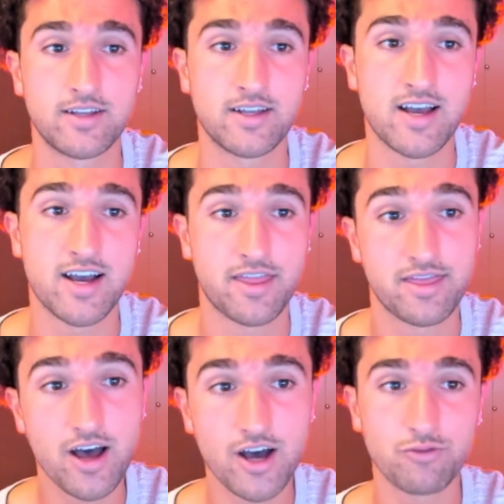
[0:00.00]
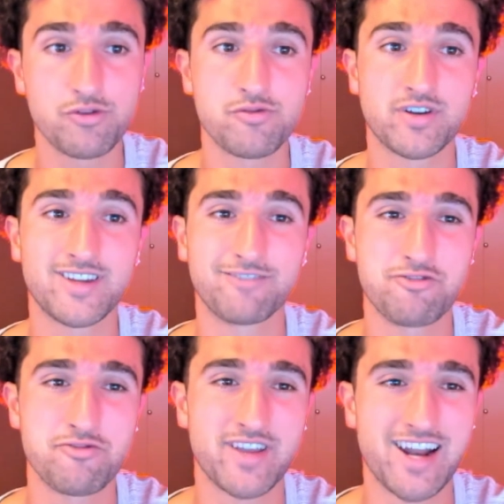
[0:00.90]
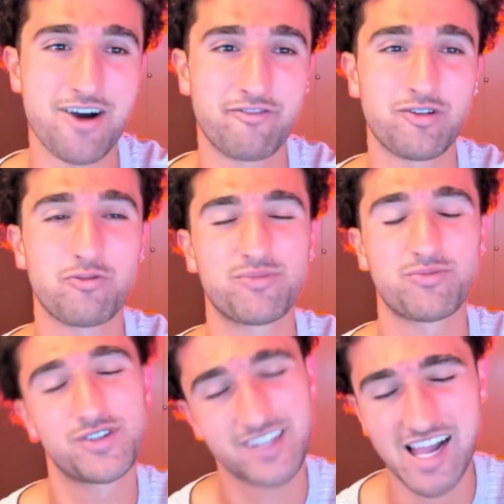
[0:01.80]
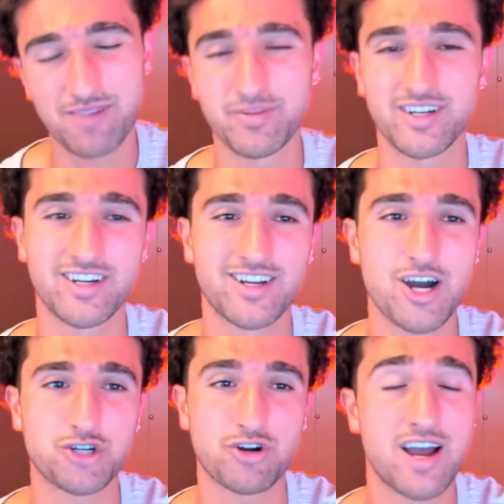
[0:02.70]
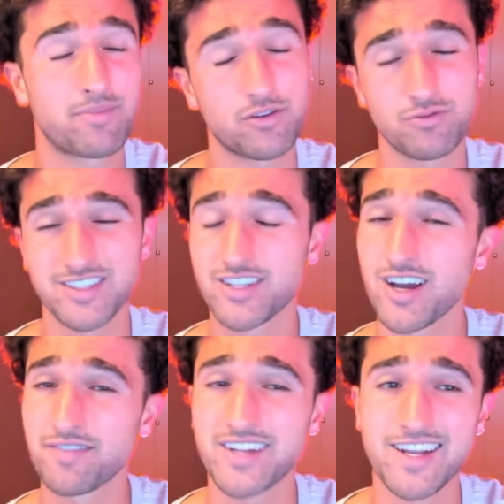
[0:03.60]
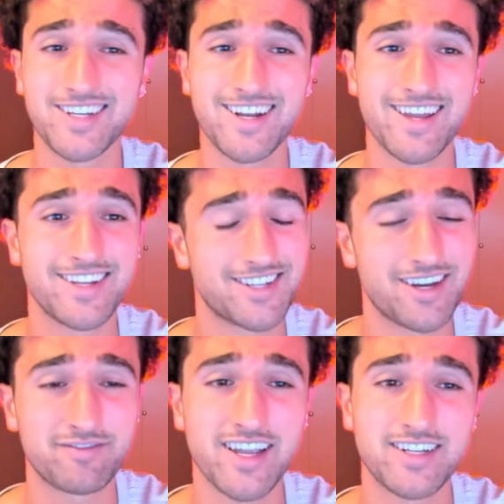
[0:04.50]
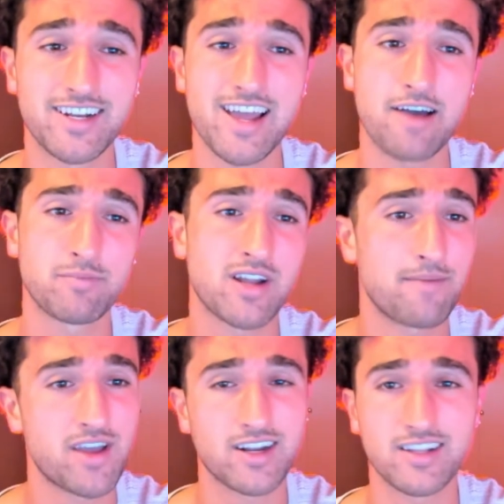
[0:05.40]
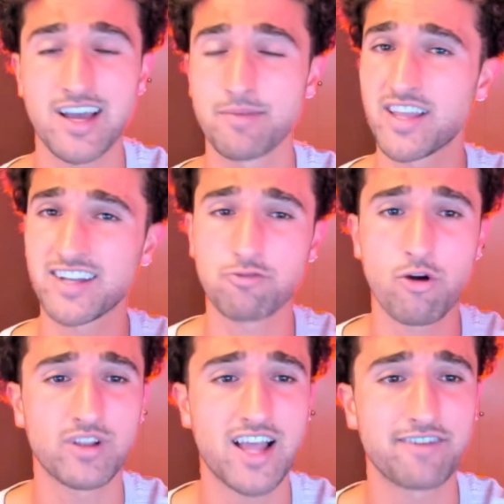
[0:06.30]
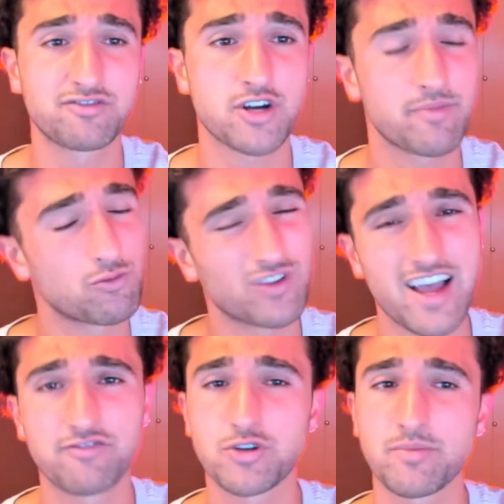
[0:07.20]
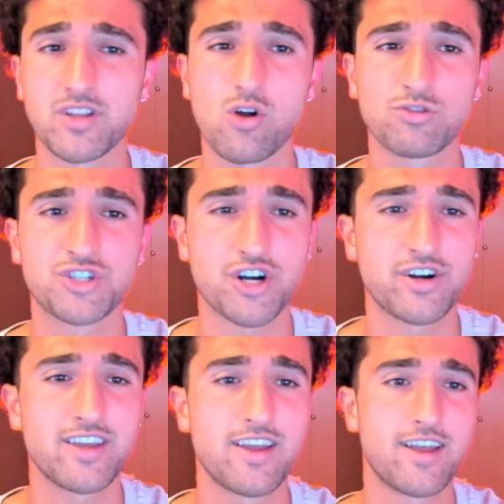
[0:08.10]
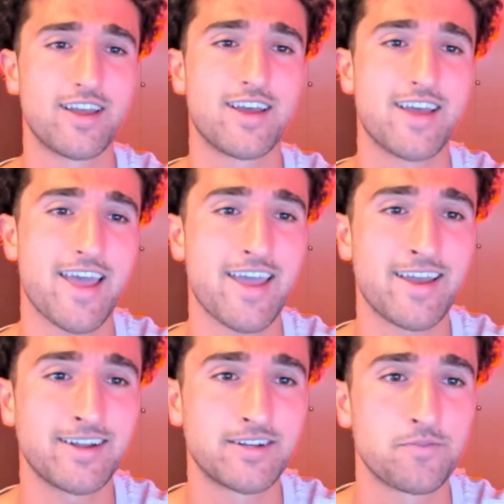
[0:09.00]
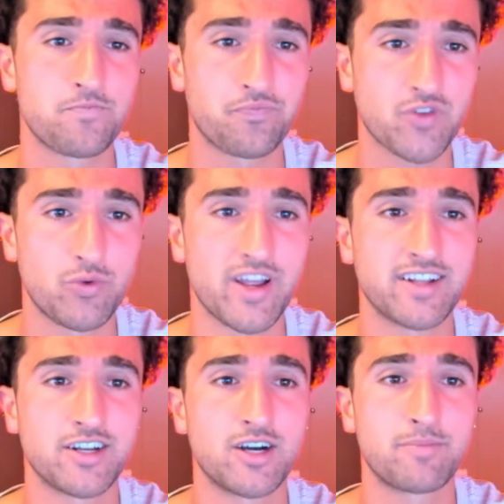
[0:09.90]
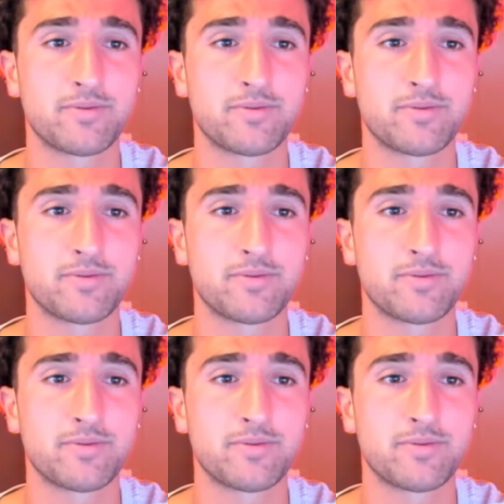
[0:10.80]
I thought we would get out for a 1 point scalp, but got trapped. It was a tough day today. I'm not gonna lie, but that's why we're live streaming. We're live streaming the whole journey, and we ended up